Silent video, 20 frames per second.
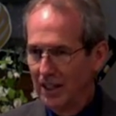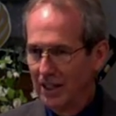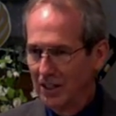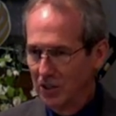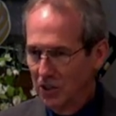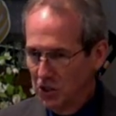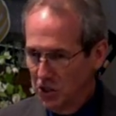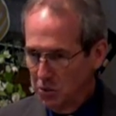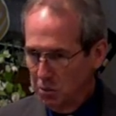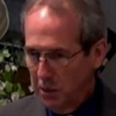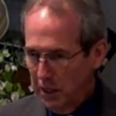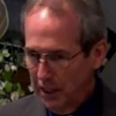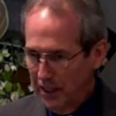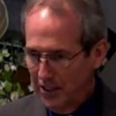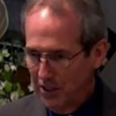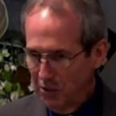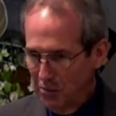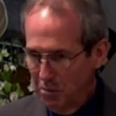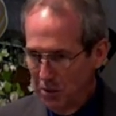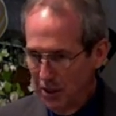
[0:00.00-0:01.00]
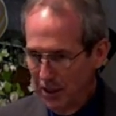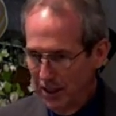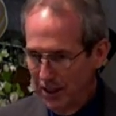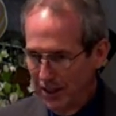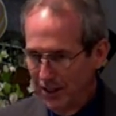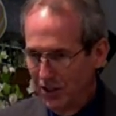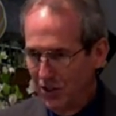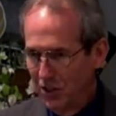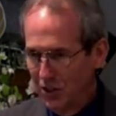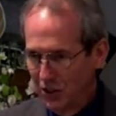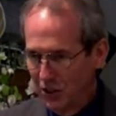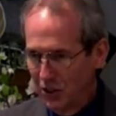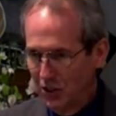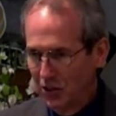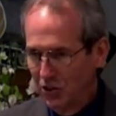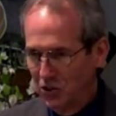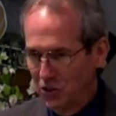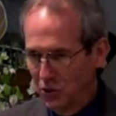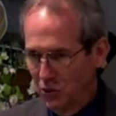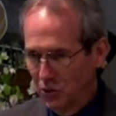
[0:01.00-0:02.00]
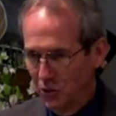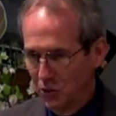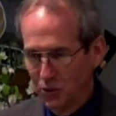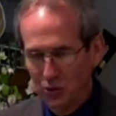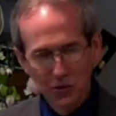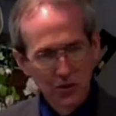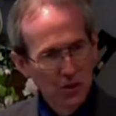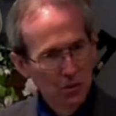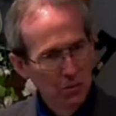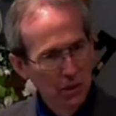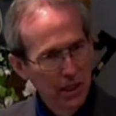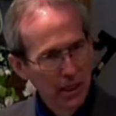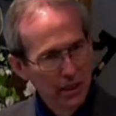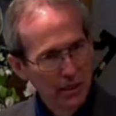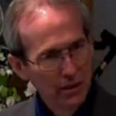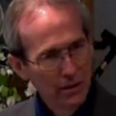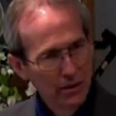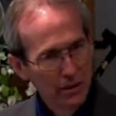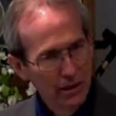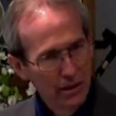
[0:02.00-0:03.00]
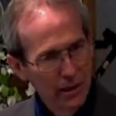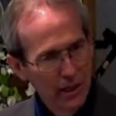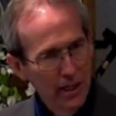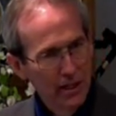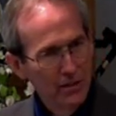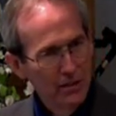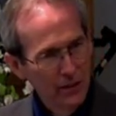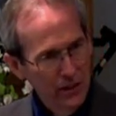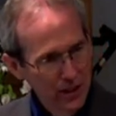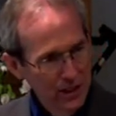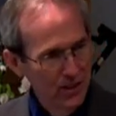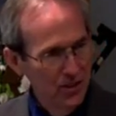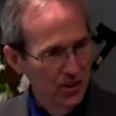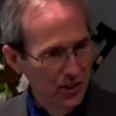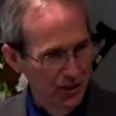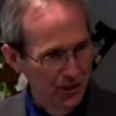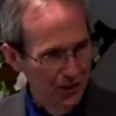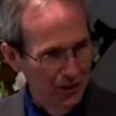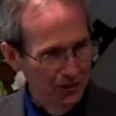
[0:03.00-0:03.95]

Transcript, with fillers: you spending your money on a good tool to make life easier